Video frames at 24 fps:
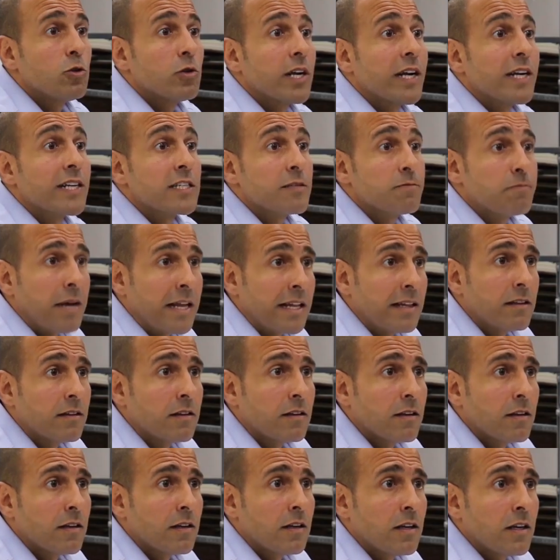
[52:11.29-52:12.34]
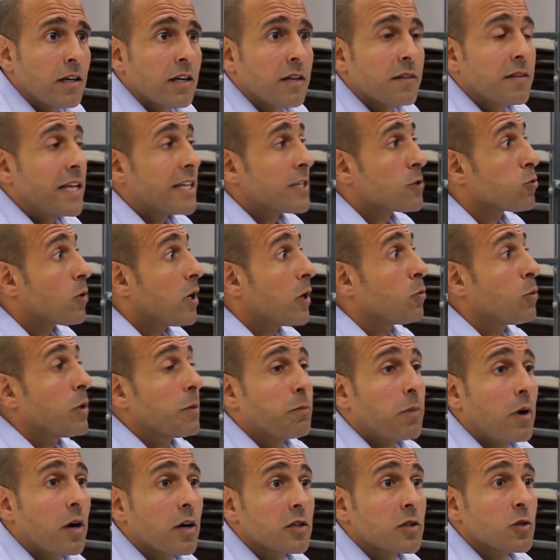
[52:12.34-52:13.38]
can spend. And that's why we
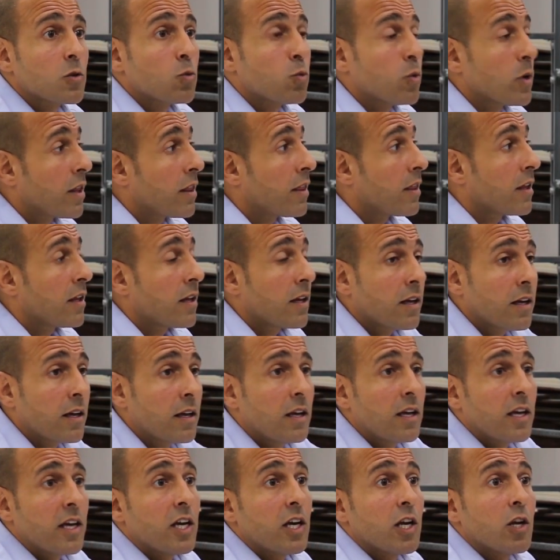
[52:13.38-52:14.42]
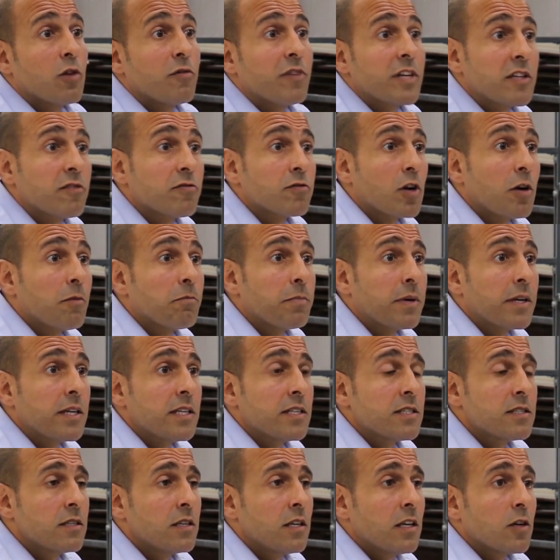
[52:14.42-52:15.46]
partner with innovative
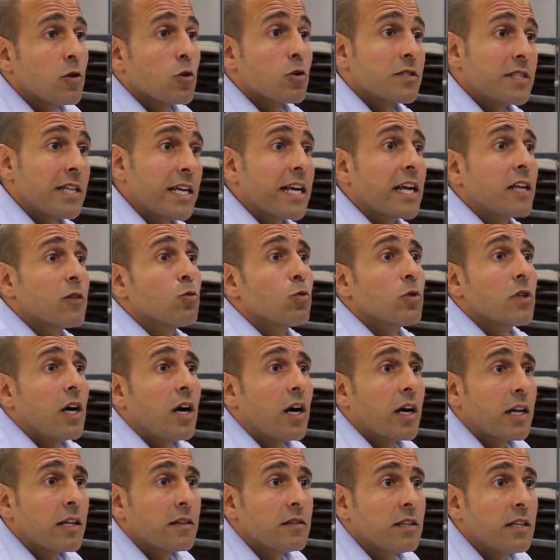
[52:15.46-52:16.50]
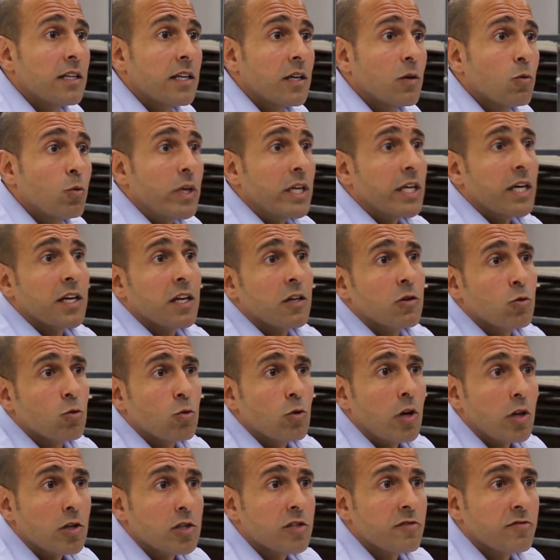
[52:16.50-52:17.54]
companies, because they can do the R&D. We cannot
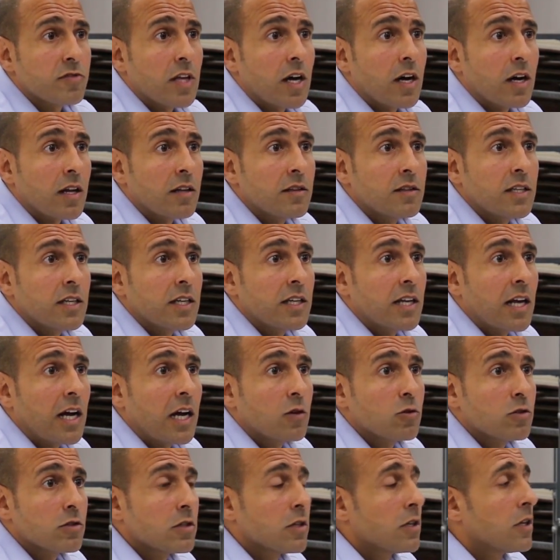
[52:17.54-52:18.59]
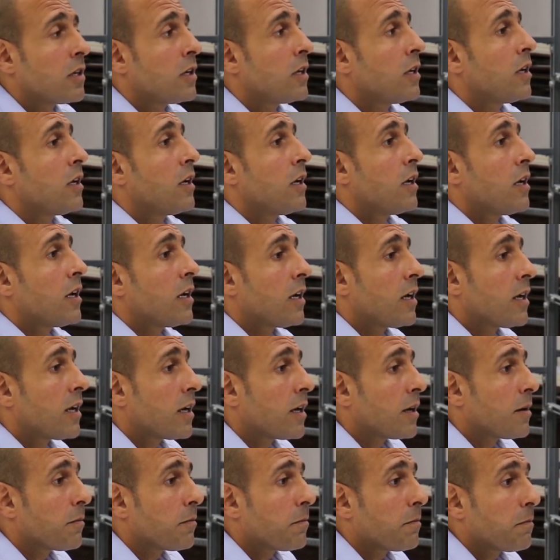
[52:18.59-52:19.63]
do lots of the R&D in-house.
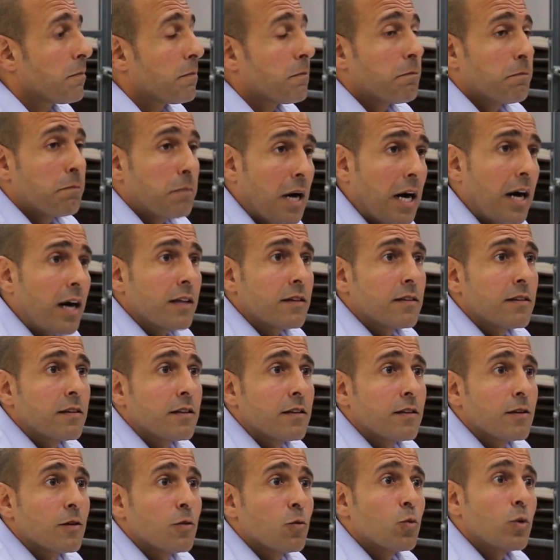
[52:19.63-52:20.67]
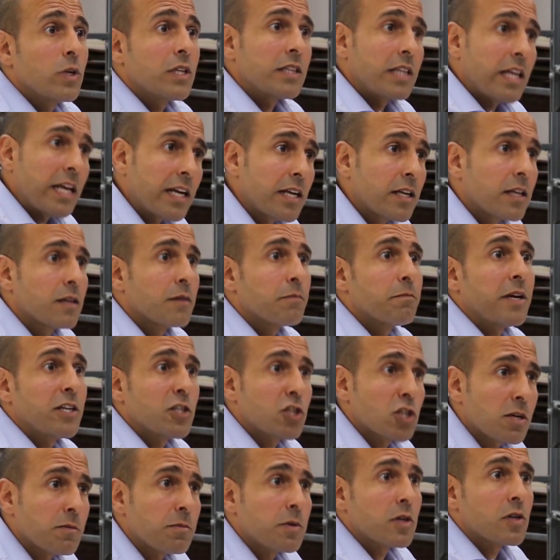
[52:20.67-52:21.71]
But we take
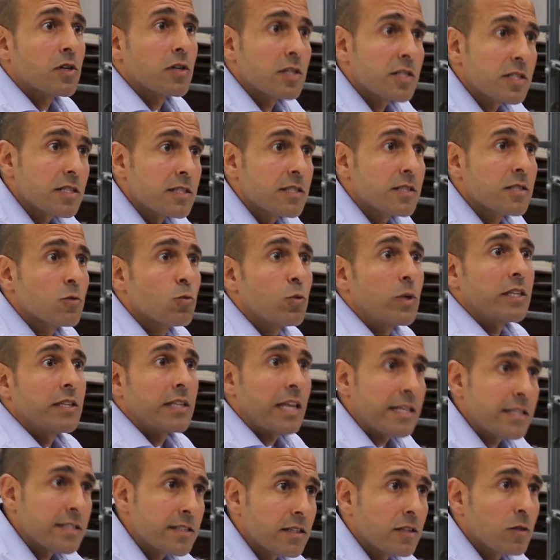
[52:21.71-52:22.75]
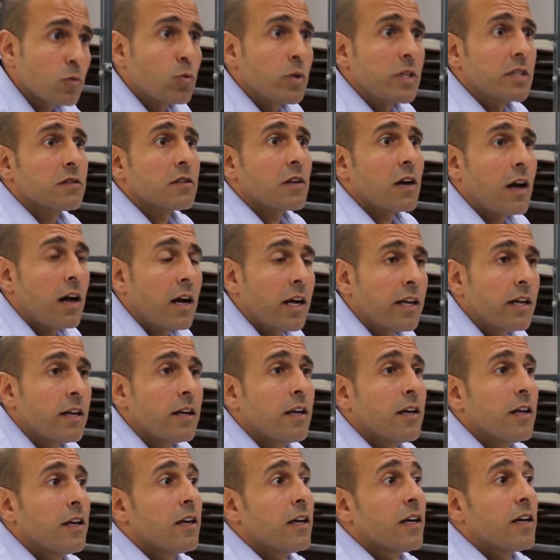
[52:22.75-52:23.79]
measurable risks, we test, we try,
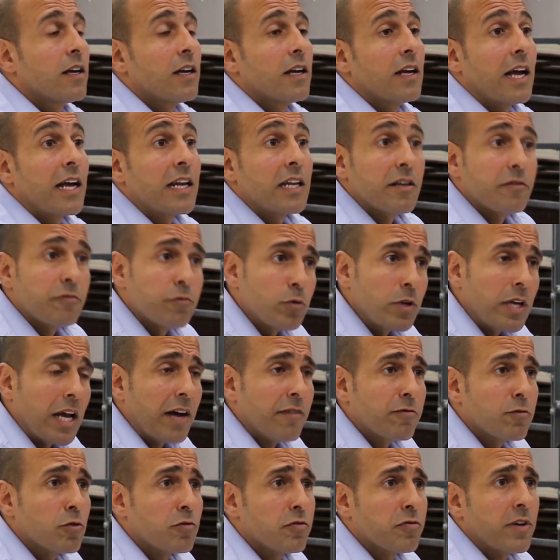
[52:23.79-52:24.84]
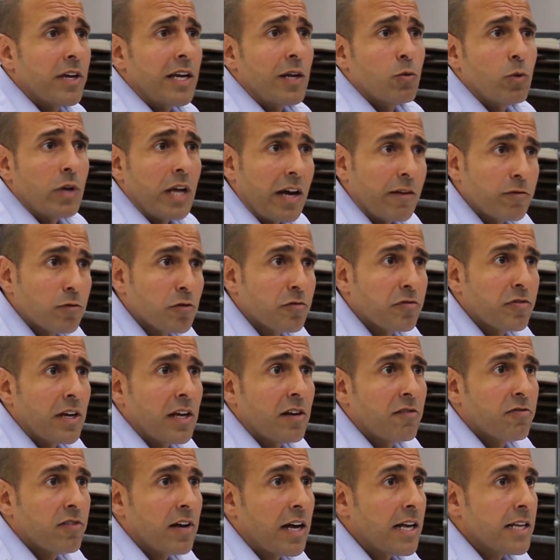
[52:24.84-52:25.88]
and if we have to fail, we have to
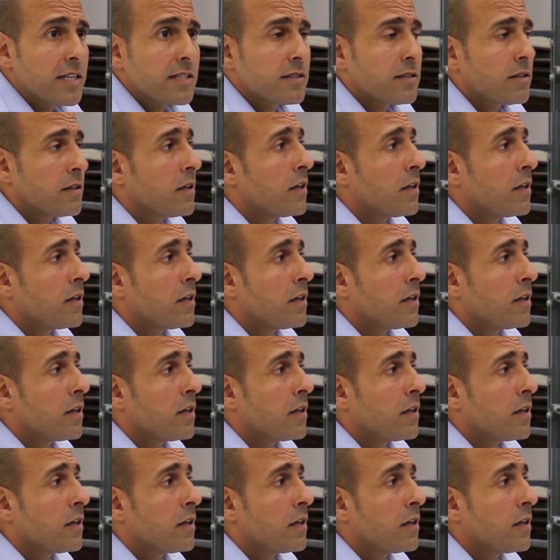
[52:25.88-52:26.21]
fail fast.